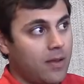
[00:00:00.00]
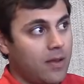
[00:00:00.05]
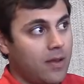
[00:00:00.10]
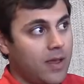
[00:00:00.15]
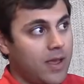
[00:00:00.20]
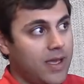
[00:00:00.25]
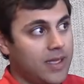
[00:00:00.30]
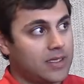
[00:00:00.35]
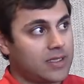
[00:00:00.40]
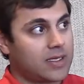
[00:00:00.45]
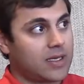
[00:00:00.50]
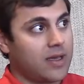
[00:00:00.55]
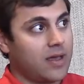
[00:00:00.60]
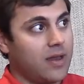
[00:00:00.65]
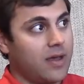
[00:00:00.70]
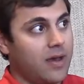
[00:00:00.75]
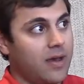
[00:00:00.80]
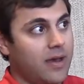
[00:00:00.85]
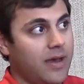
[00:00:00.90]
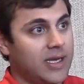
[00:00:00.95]
It's
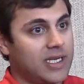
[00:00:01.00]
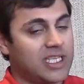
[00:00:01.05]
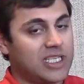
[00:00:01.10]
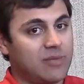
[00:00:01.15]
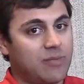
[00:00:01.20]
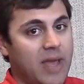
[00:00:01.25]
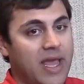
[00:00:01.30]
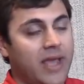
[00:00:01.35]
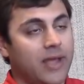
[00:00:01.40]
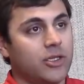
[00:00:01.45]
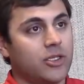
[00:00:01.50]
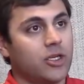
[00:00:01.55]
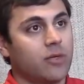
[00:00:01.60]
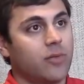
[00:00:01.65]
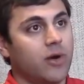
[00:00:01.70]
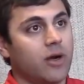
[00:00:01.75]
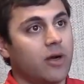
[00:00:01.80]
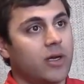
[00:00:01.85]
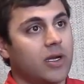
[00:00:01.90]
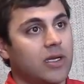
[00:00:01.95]
going to expand your
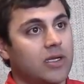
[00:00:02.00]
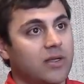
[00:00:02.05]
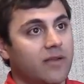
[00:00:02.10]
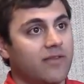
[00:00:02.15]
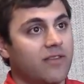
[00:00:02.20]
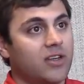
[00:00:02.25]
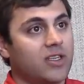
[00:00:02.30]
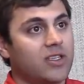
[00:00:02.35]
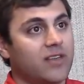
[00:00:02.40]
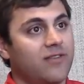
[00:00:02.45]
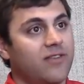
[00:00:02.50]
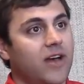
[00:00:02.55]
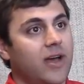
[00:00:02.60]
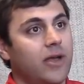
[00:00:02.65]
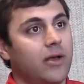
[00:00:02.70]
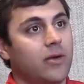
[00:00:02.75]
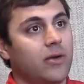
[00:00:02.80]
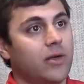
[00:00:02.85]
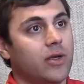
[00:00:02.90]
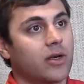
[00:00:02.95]
market,
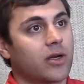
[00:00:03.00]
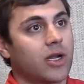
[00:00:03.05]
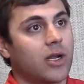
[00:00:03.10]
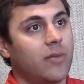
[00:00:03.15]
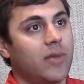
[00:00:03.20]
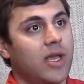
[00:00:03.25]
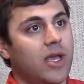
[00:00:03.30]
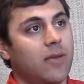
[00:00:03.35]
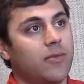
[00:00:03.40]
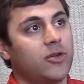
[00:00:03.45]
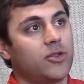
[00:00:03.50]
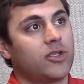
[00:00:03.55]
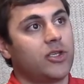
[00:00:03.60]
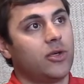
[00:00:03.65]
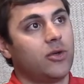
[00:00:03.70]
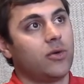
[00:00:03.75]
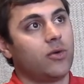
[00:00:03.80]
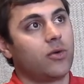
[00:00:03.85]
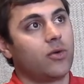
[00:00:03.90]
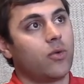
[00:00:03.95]
diversify you. You're going to be able
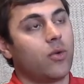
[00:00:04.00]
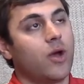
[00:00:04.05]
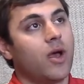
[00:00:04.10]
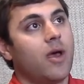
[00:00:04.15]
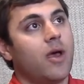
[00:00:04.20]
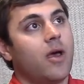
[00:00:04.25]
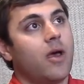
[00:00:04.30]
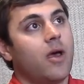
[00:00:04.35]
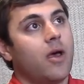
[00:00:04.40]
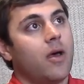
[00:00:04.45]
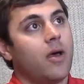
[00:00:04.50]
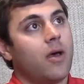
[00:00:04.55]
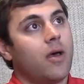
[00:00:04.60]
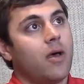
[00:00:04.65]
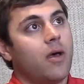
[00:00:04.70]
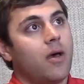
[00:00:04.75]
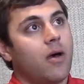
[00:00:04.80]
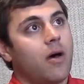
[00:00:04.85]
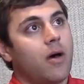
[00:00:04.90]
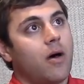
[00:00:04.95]
to
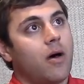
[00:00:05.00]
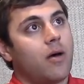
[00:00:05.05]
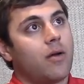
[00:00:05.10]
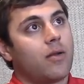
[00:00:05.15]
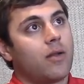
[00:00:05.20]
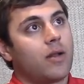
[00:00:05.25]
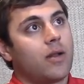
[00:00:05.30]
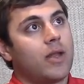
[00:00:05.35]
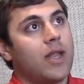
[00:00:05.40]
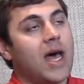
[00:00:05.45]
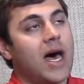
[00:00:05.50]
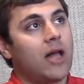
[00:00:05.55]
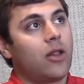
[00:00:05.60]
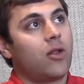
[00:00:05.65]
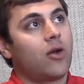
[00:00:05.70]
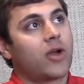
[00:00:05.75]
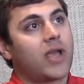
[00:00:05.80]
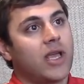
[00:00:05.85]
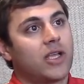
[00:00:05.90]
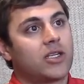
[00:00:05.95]
not
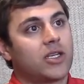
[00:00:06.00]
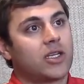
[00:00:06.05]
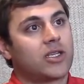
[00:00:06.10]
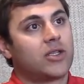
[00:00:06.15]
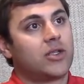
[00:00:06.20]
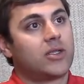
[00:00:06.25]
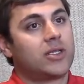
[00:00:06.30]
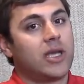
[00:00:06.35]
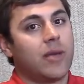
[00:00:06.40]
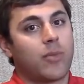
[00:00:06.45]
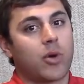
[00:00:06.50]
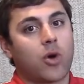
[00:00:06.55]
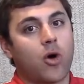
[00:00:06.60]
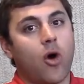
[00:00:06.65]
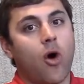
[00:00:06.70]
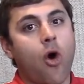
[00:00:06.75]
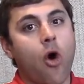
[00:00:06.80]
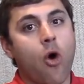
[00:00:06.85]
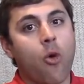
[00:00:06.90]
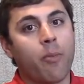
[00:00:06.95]
look at just
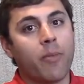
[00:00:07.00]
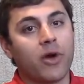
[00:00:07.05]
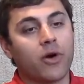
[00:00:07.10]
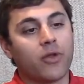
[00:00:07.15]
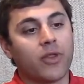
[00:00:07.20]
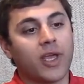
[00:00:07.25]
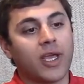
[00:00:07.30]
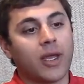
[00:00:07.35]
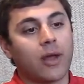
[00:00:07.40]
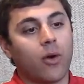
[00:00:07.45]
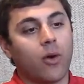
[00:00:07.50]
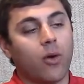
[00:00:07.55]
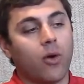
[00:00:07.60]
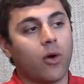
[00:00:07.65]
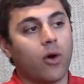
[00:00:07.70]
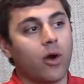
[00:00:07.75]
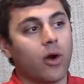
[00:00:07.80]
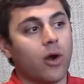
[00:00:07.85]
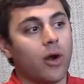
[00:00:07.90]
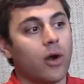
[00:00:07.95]
typical home building
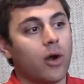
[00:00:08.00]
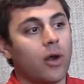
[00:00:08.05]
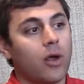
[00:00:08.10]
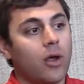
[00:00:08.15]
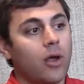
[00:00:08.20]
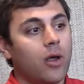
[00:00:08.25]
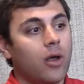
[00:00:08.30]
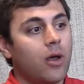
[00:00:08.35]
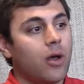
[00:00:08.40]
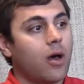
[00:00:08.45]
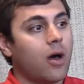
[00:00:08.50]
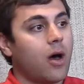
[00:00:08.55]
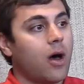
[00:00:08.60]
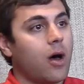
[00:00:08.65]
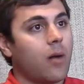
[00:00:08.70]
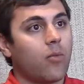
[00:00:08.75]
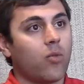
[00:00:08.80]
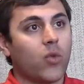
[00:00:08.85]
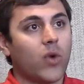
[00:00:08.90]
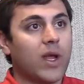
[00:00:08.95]
or
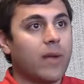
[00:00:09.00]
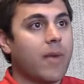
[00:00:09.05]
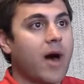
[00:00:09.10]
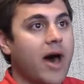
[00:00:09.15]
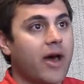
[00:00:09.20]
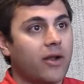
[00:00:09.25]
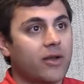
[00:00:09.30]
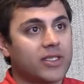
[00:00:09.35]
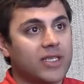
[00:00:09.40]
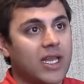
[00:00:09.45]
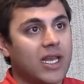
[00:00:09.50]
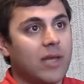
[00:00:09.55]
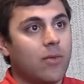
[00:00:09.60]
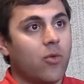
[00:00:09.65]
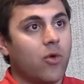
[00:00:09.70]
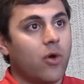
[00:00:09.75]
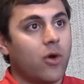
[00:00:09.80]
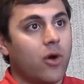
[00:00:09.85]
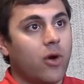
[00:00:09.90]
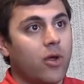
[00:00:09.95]
remodels
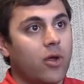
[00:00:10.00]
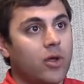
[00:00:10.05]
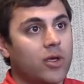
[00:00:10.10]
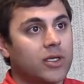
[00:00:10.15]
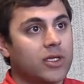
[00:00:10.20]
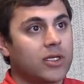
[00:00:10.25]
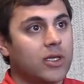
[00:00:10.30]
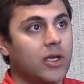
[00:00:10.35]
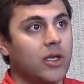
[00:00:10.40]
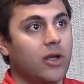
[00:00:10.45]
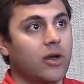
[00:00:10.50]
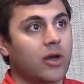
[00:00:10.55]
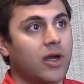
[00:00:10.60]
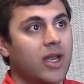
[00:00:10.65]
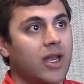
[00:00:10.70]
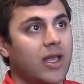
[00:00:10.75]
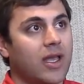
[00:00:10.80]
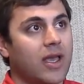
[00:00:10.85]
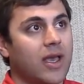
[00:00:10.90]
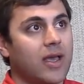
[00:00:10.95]
anymore. You're
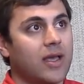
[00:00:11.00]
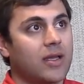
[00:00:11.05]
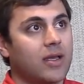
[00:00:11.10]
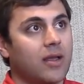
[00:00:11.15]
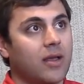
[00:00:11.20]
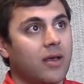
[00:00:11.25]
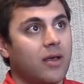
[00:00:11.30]
going to get